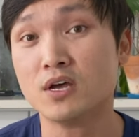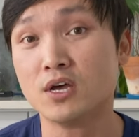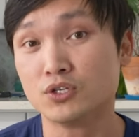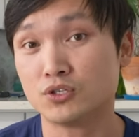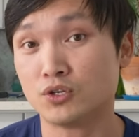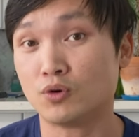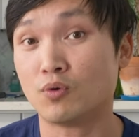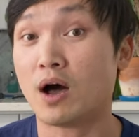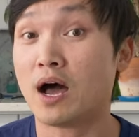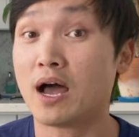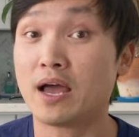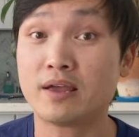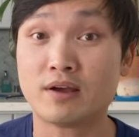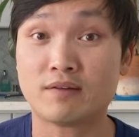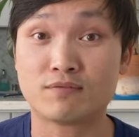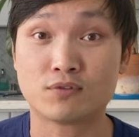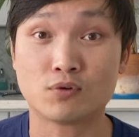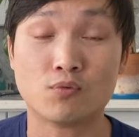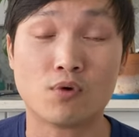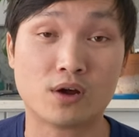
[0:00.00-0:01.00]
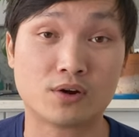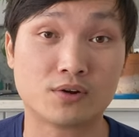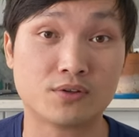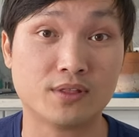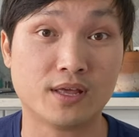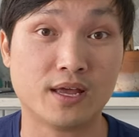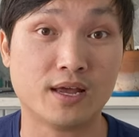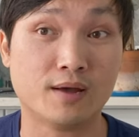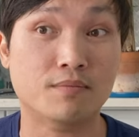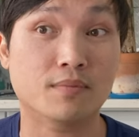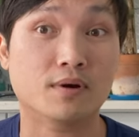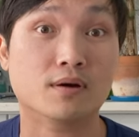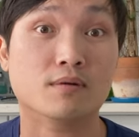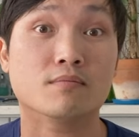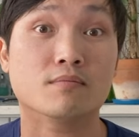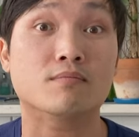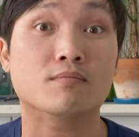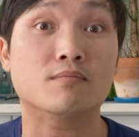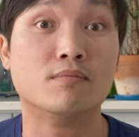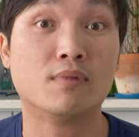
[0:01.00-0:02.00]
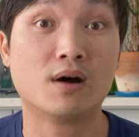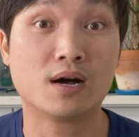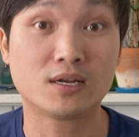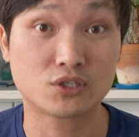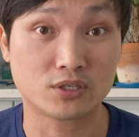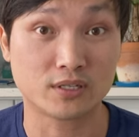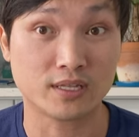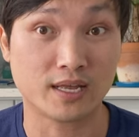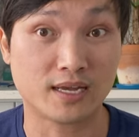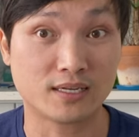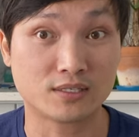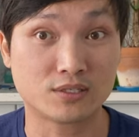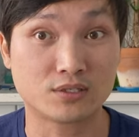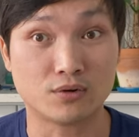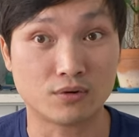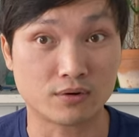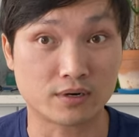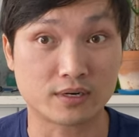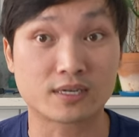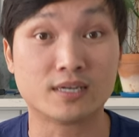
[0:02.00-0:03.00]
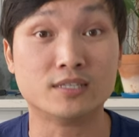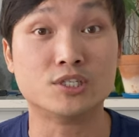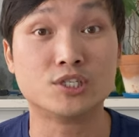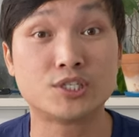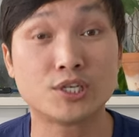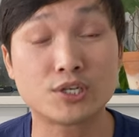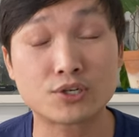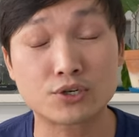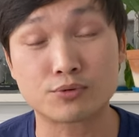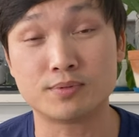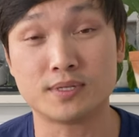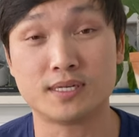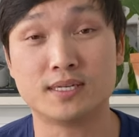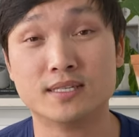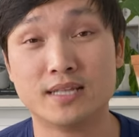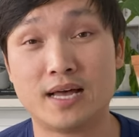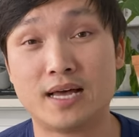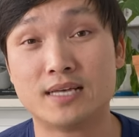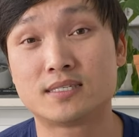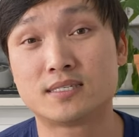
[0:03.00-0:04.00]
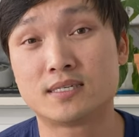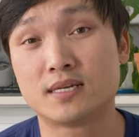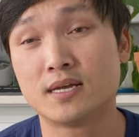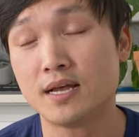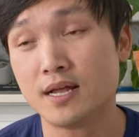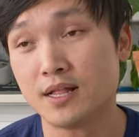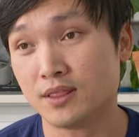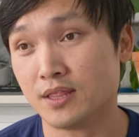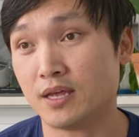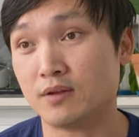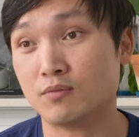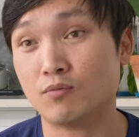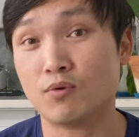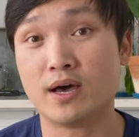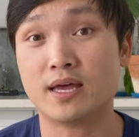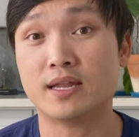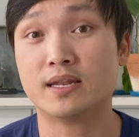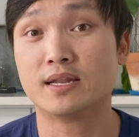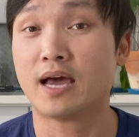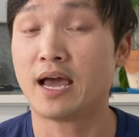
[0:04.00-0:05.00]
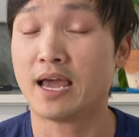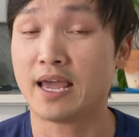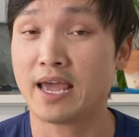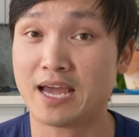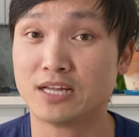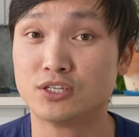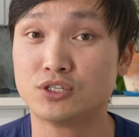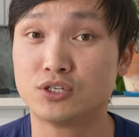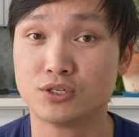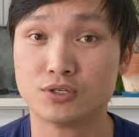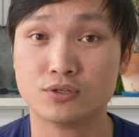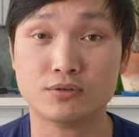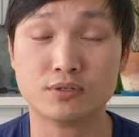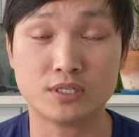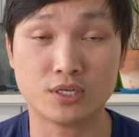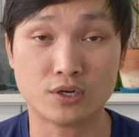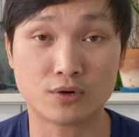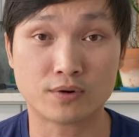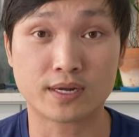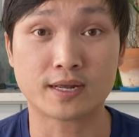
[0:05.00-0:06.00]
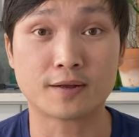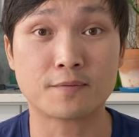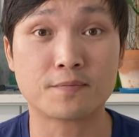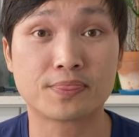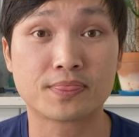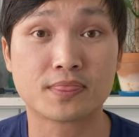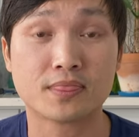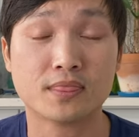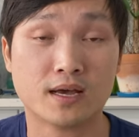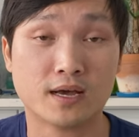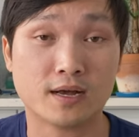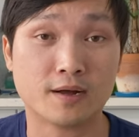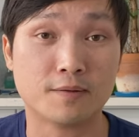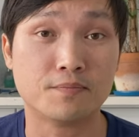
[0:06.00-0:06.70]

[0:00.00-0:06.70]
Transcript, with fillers: So I have to water them much less or considerably less than what I had to during the,